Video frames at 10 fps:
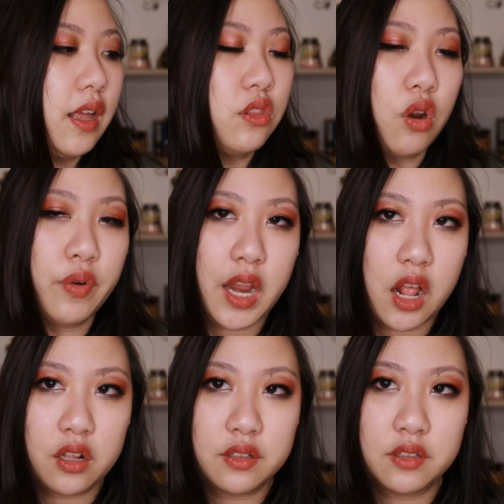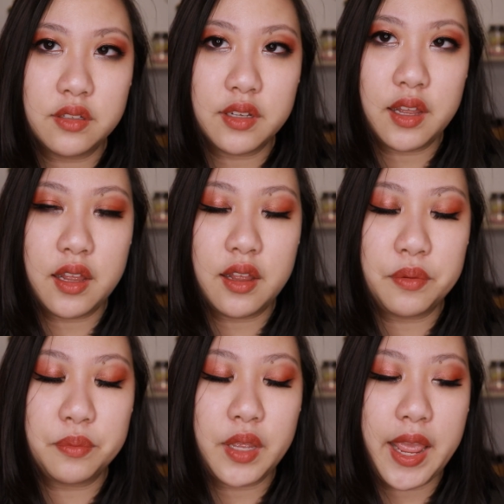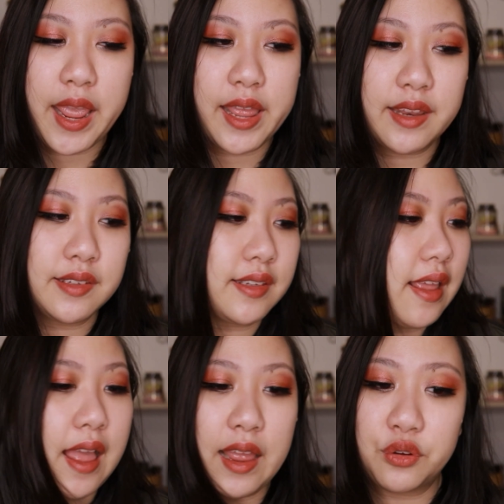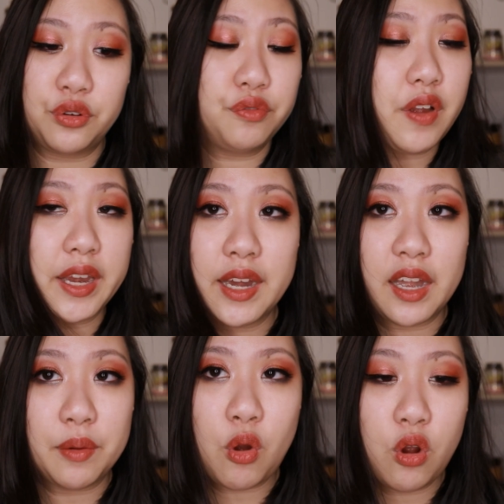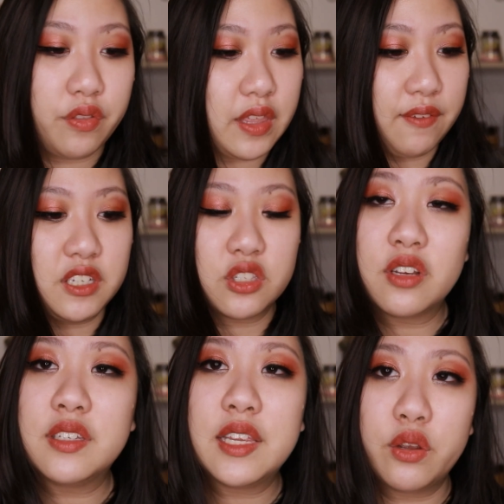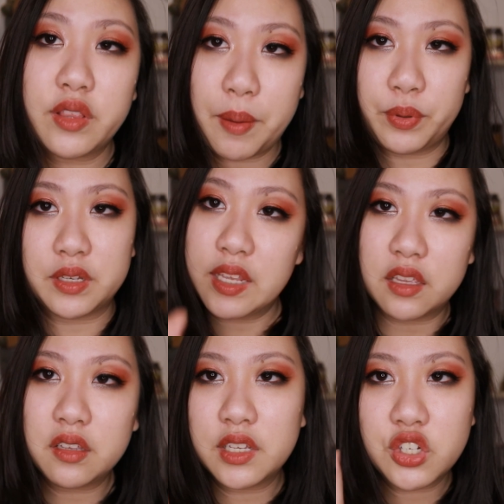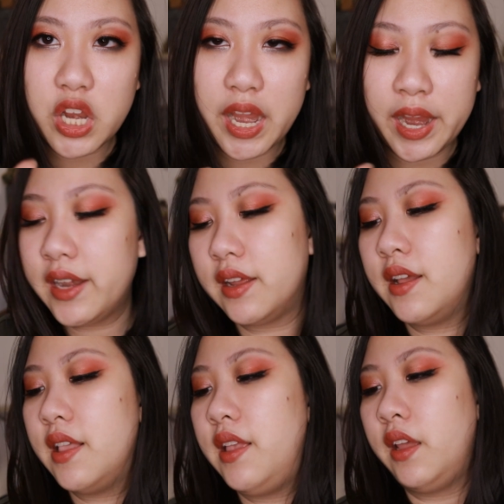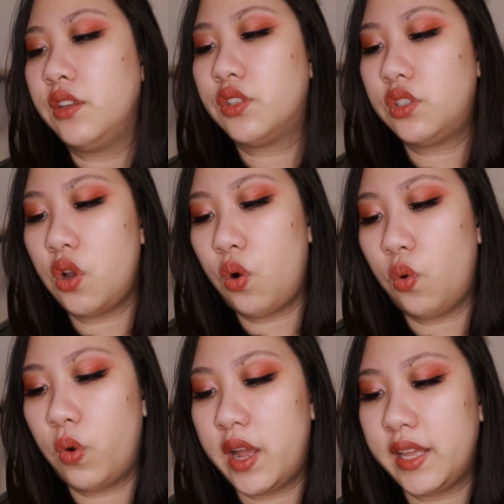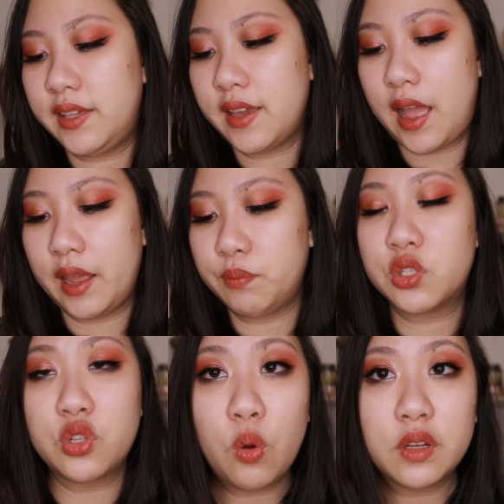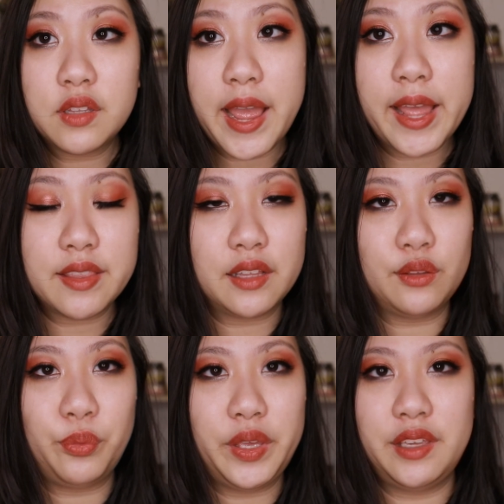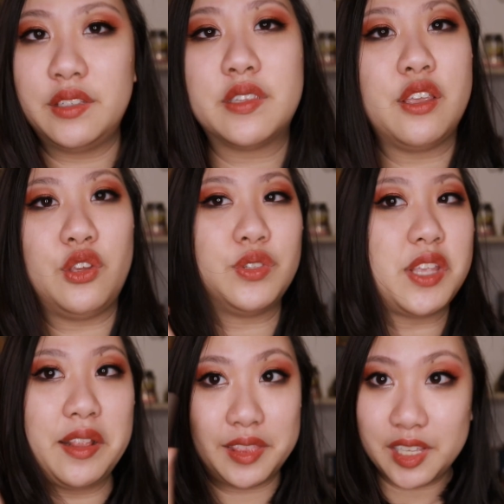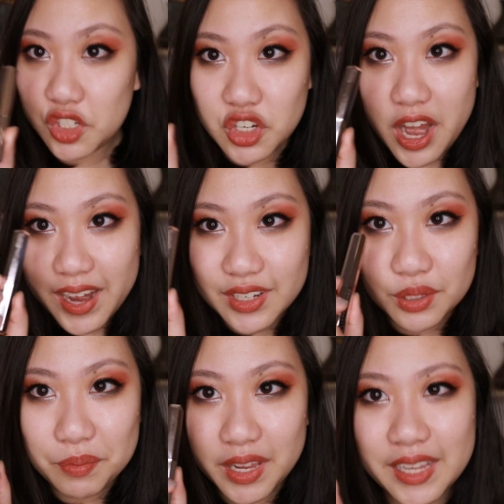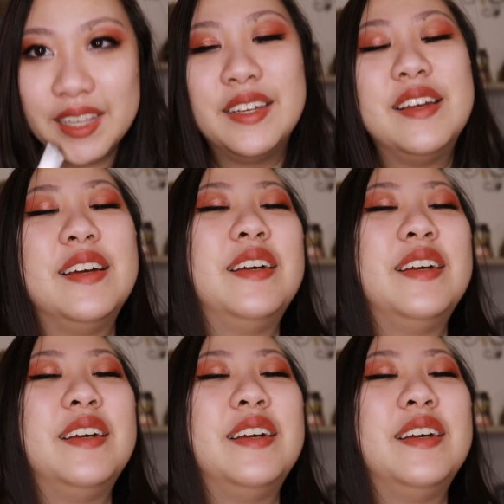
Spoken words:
L'Oreal, and I couldn't find it anymore. They've discontinued that particular shade. So yeah, I'm so glad that Louise, you sent this shade to me